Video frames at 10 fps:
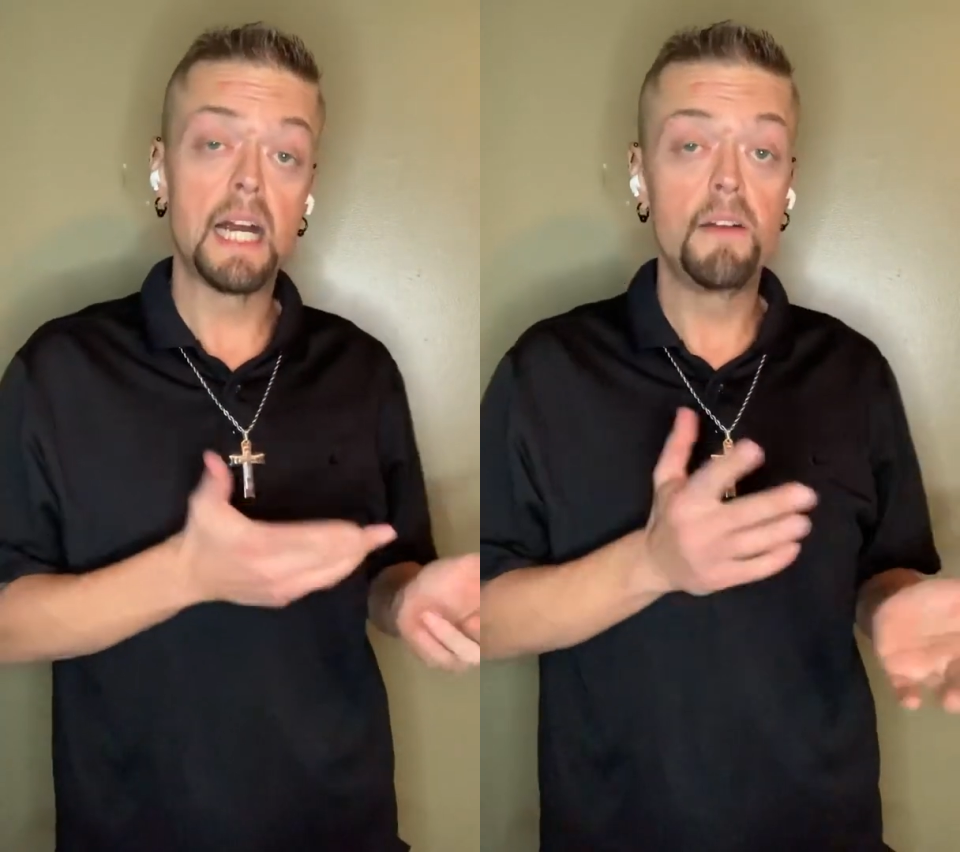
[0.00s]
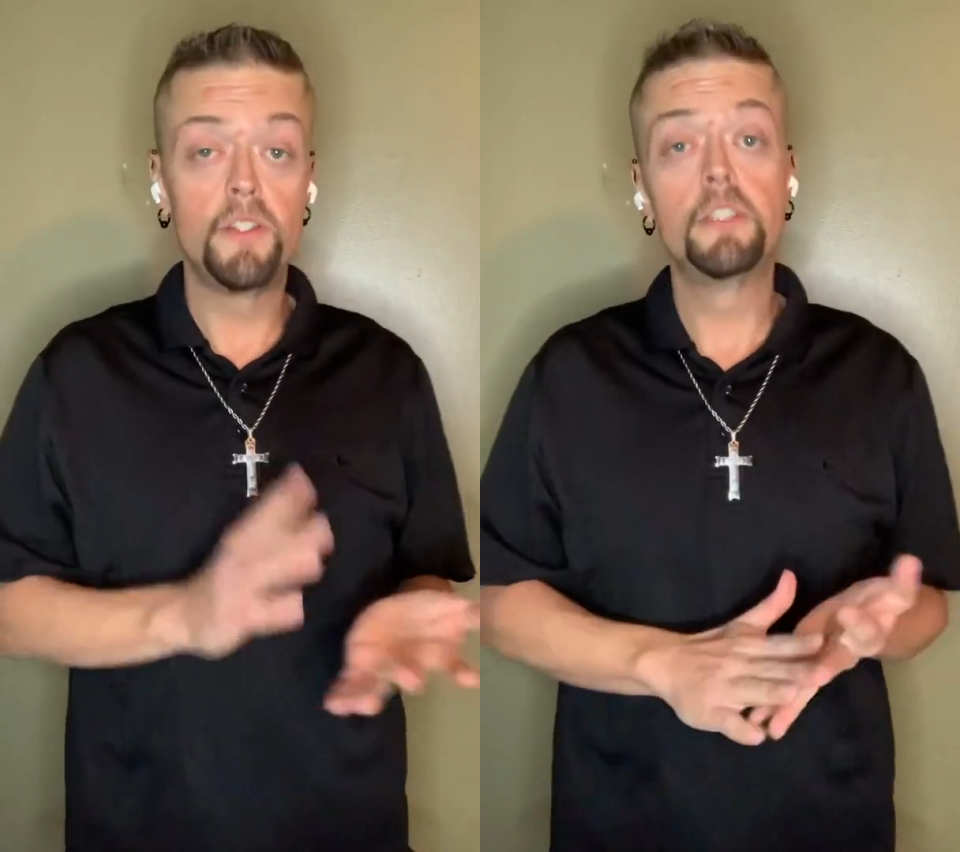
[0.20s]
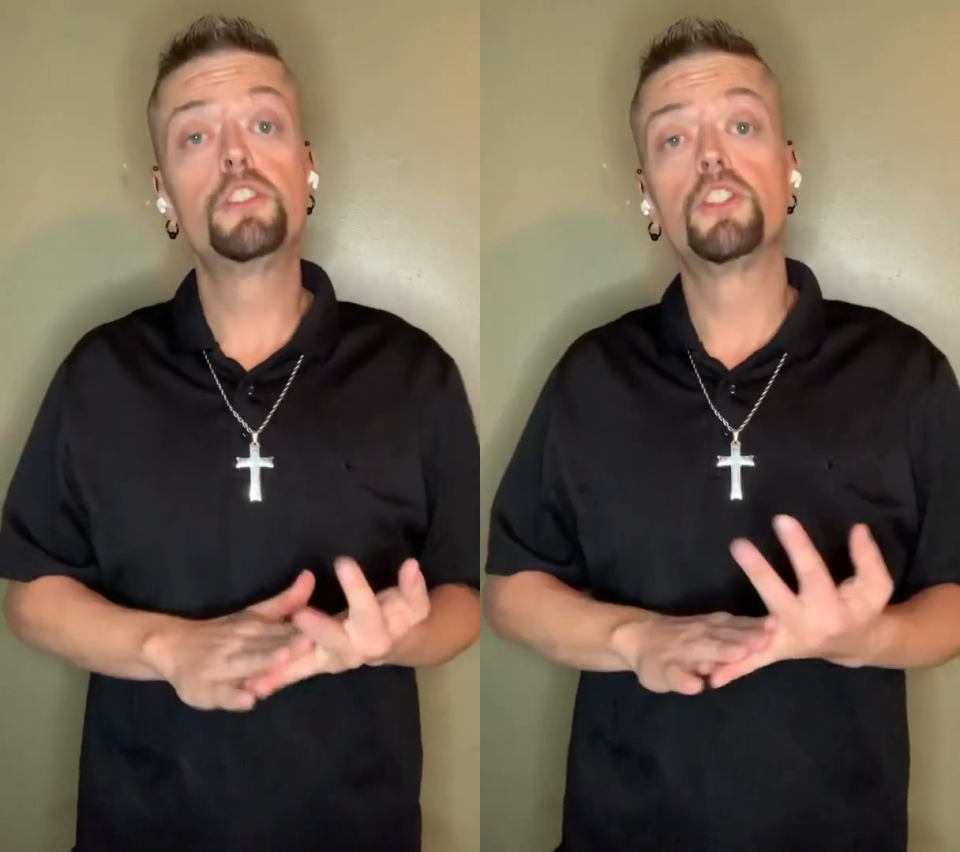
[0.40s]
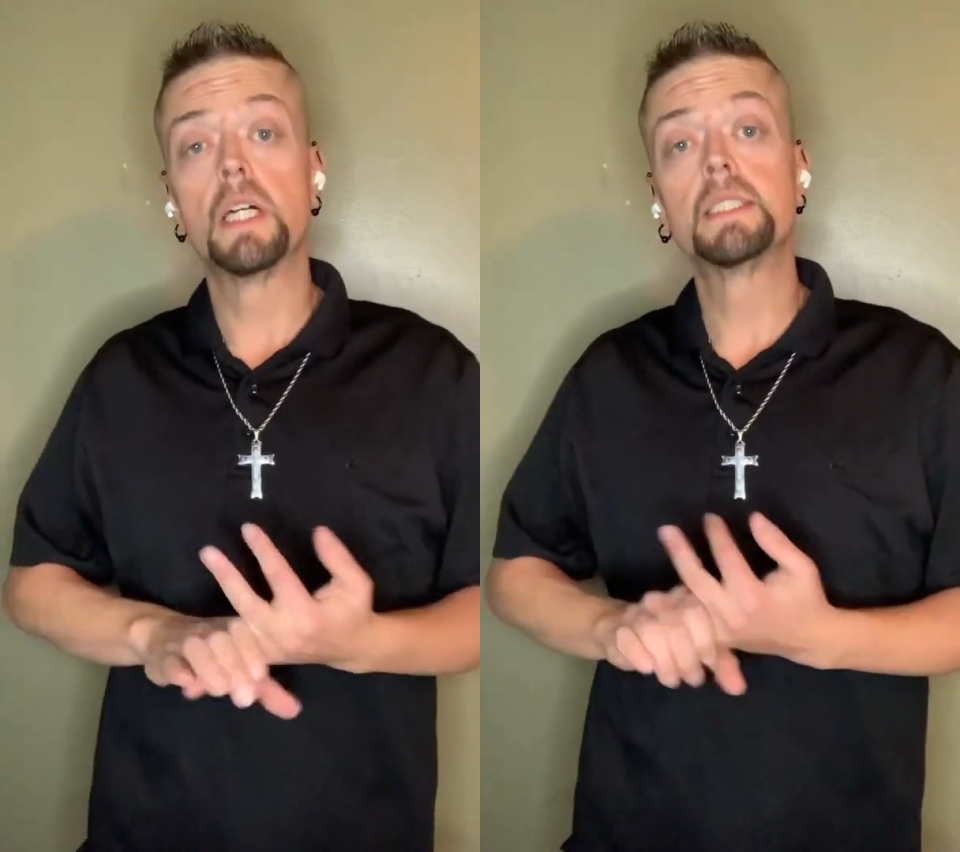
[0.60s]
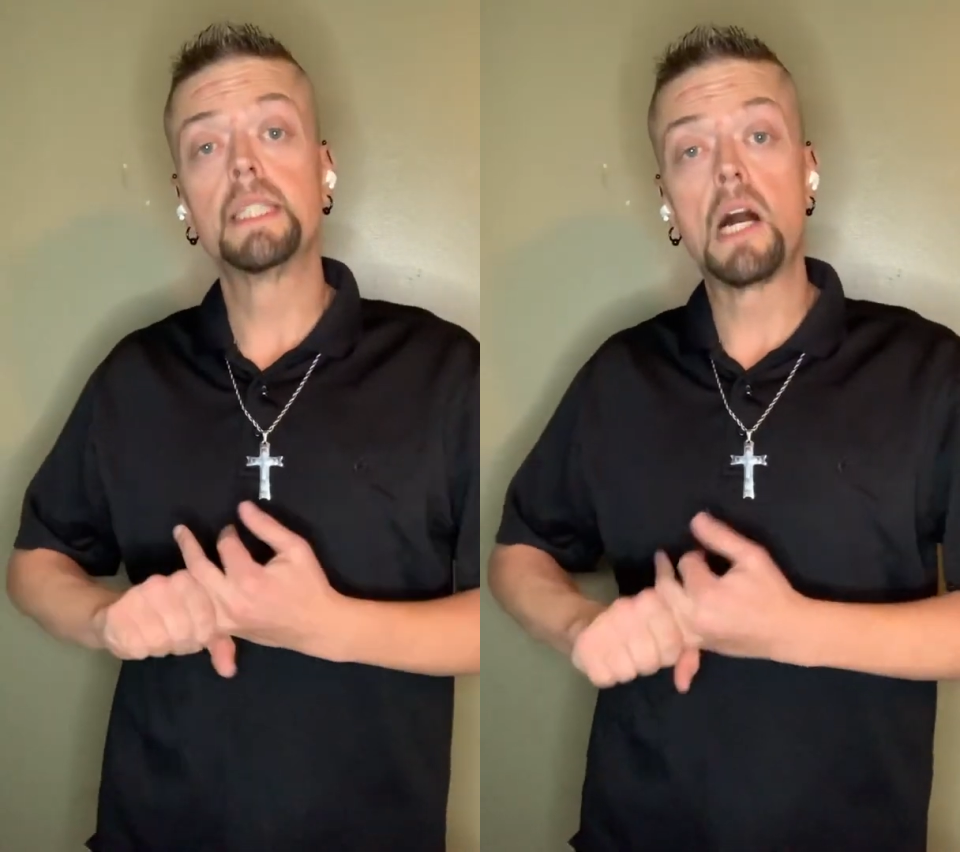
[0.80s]
I've used
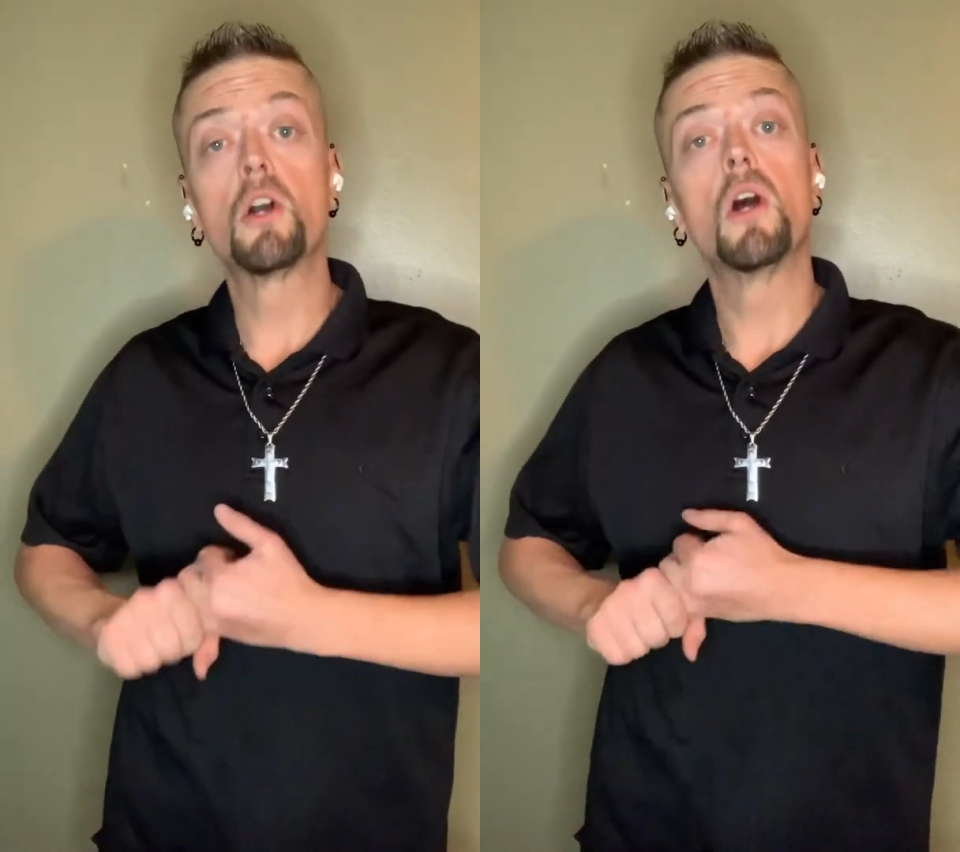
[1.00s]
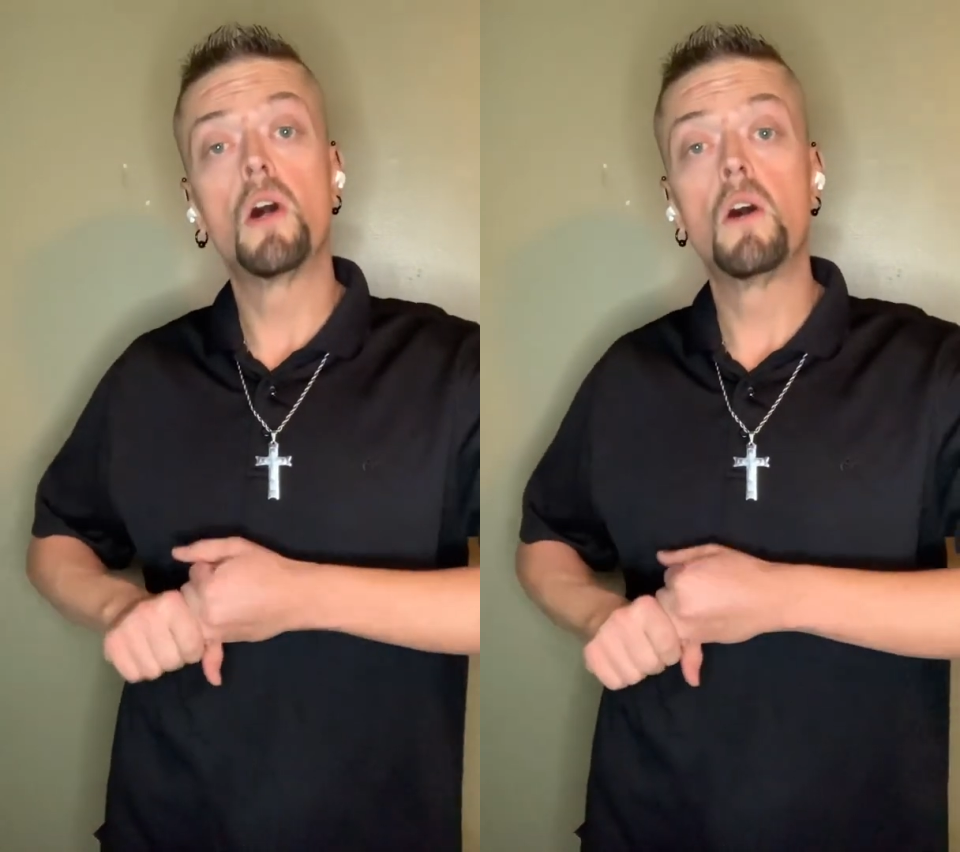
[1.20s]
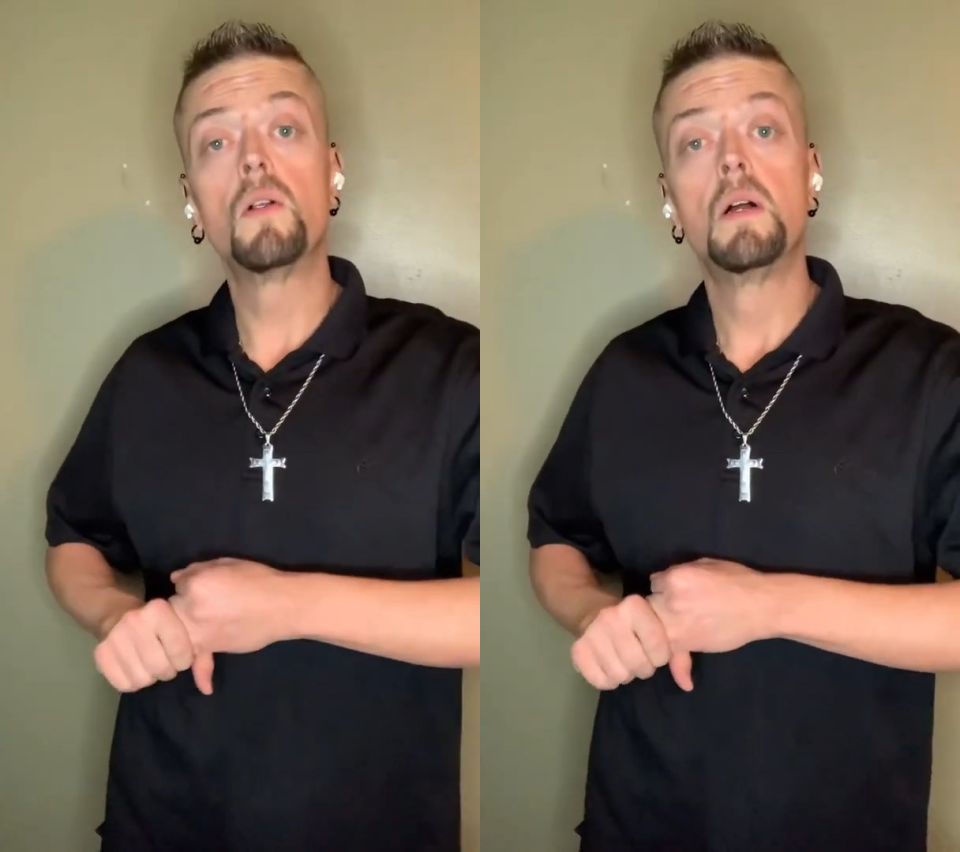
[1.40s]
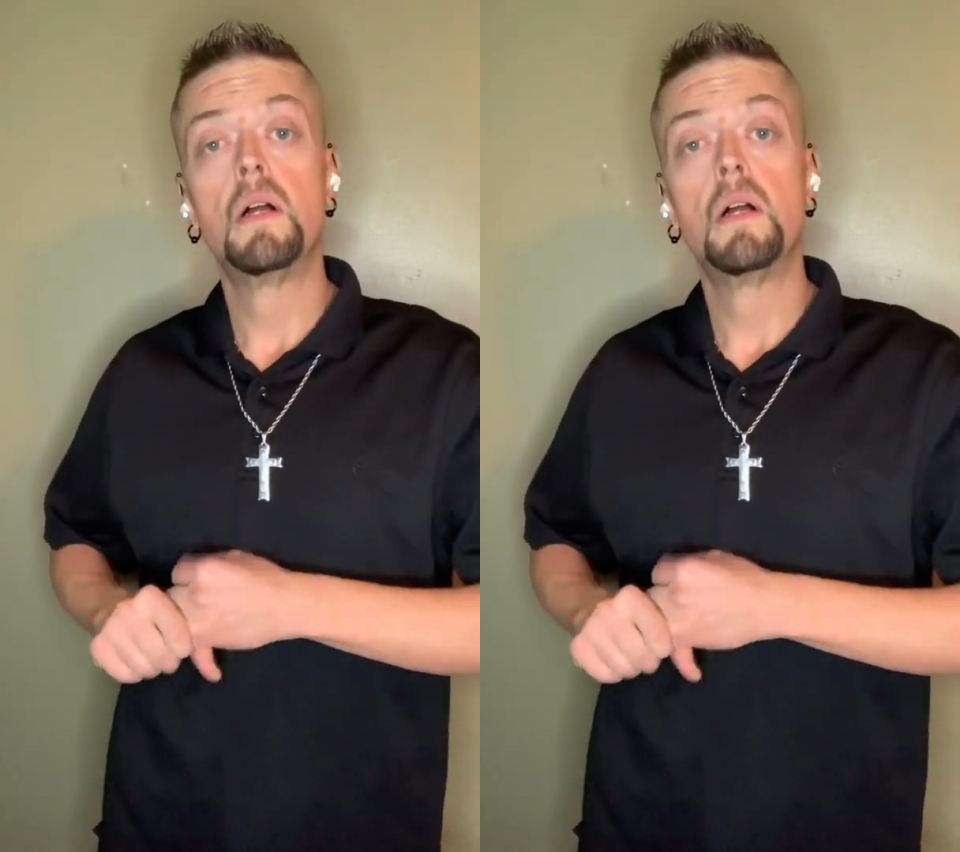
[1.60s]
drugs and alcohol